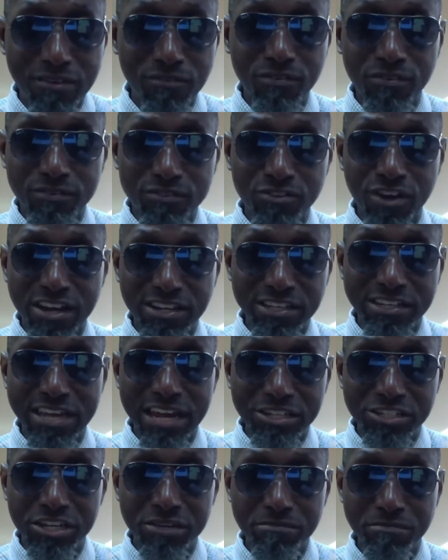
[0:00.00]
tried to
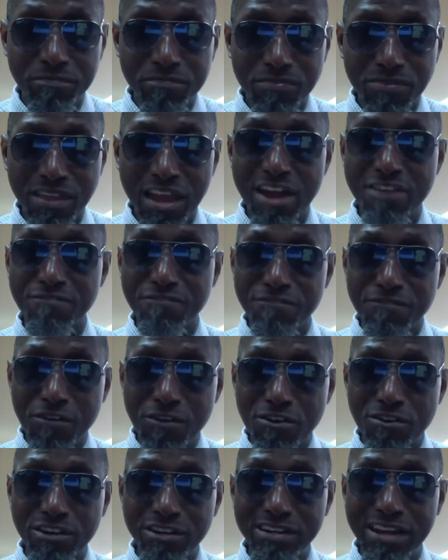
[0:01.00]
catch him. And
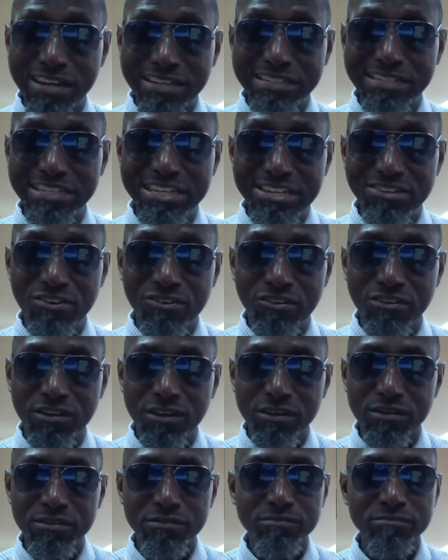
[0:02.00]
Fernandinho,
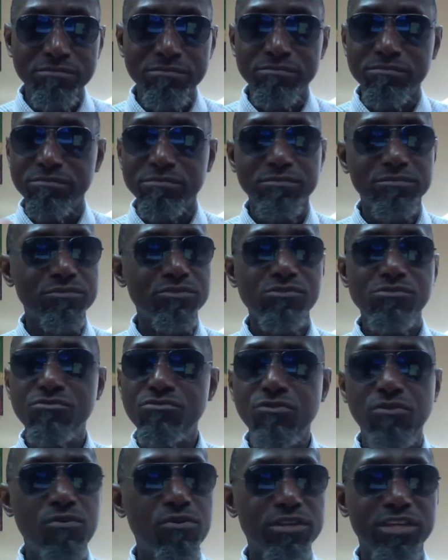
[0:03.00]

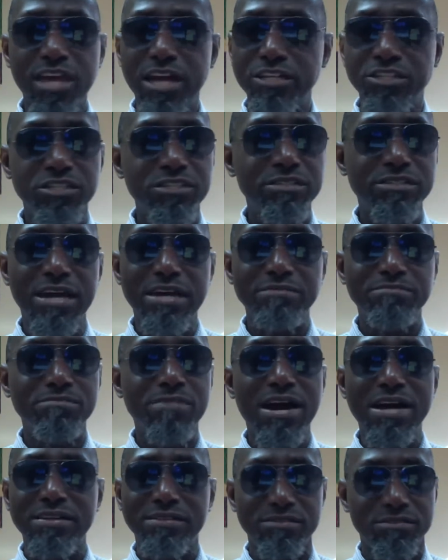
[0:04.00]
no catching that
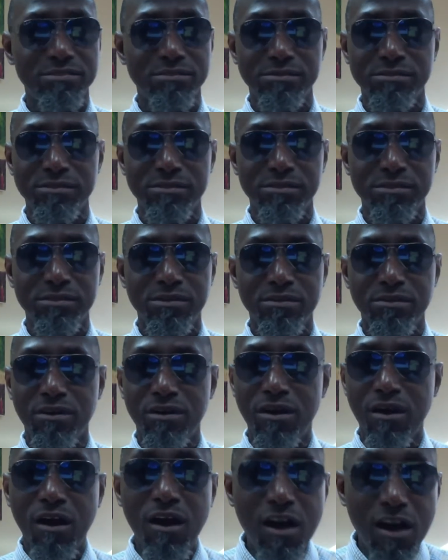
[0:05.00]
man.
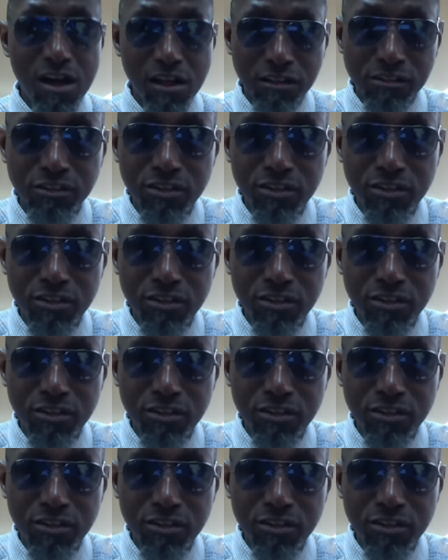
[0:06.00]
All the